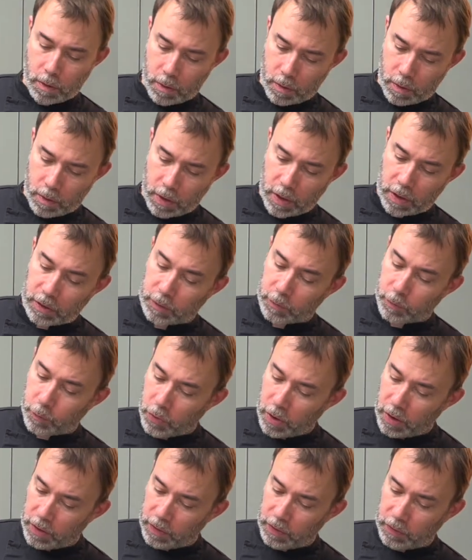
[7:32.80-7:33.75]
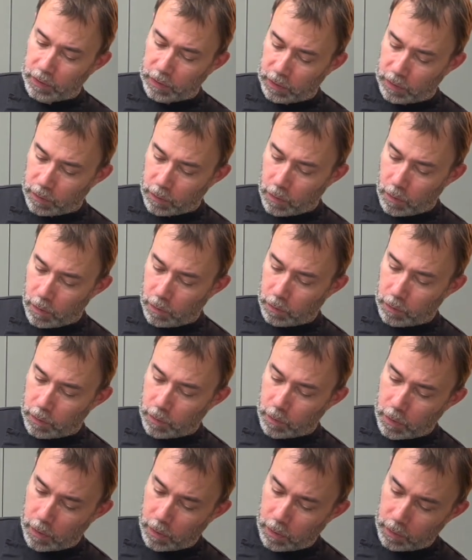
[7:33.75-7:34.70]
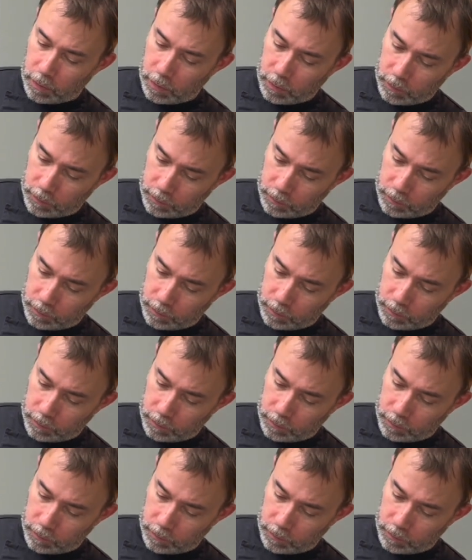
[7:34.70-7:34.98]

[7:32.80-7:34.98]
and spread it in all the mold.